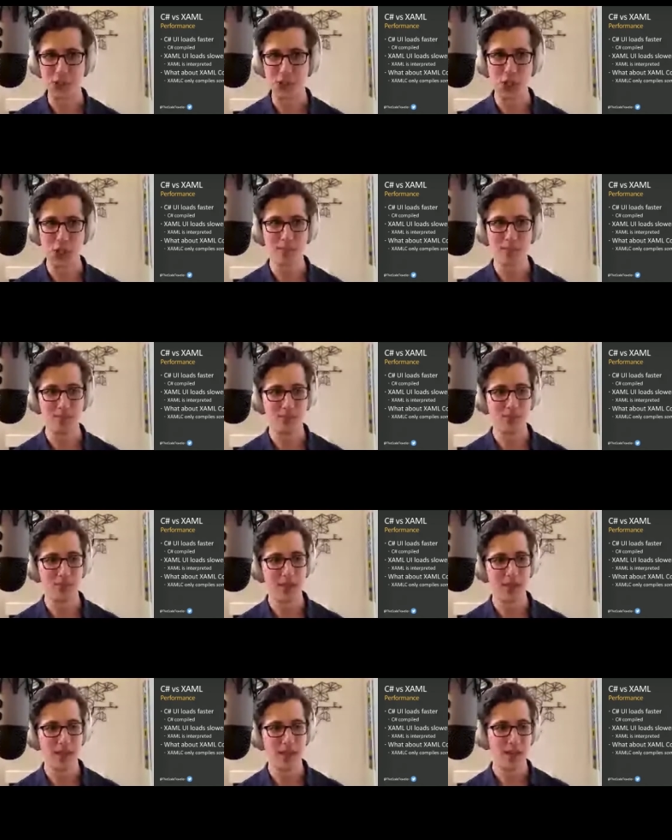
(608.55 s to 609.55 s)

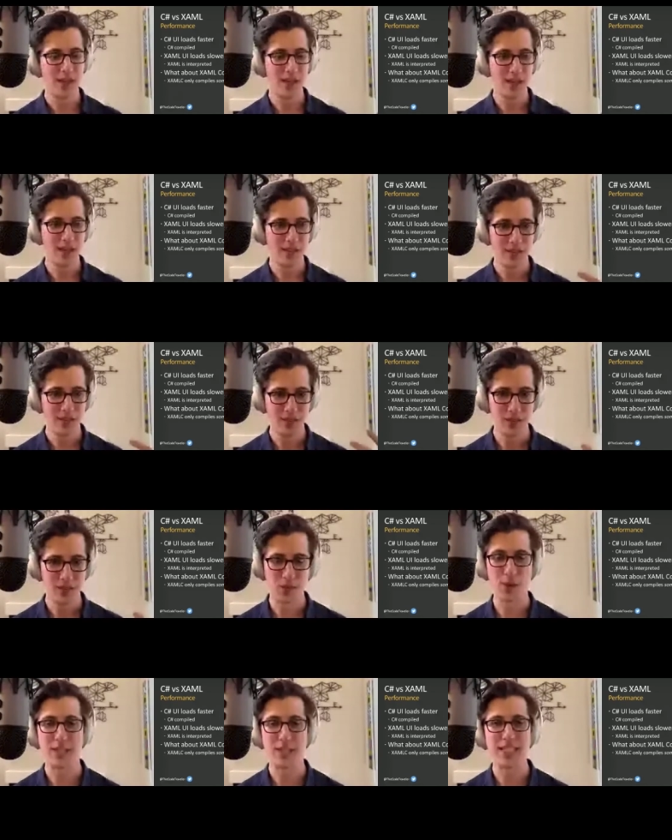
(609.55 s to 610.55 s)

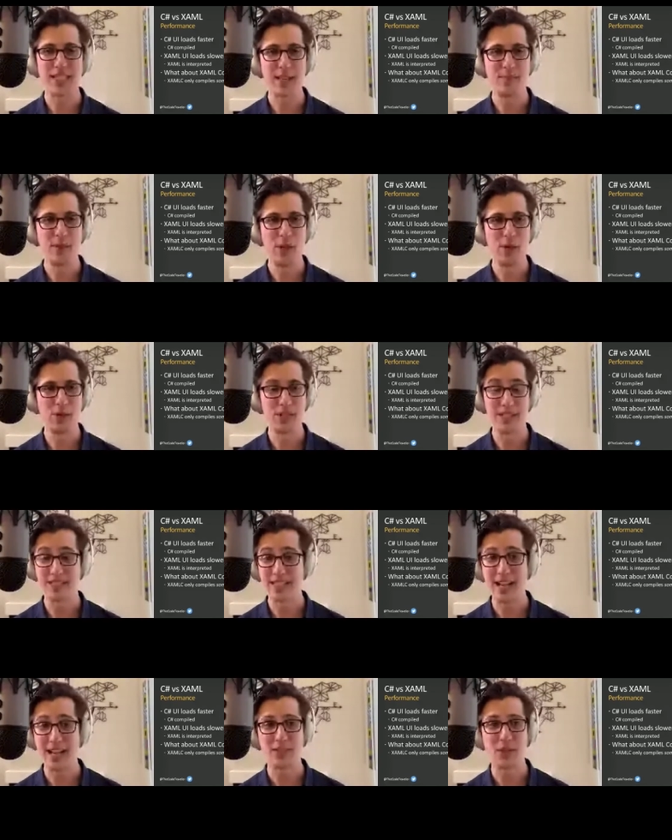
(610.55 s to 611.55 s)
the runtime knows
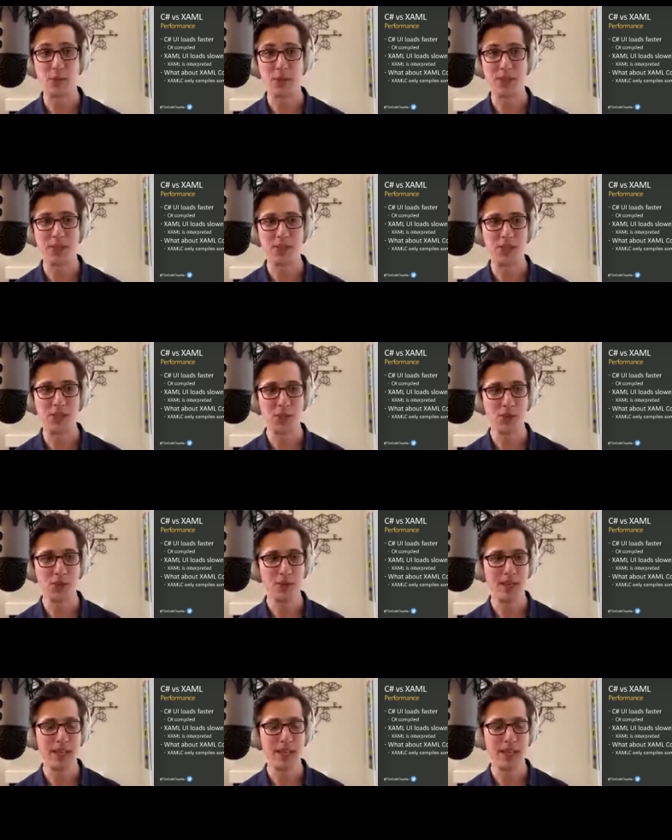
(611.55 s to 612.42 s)
exactly what to do,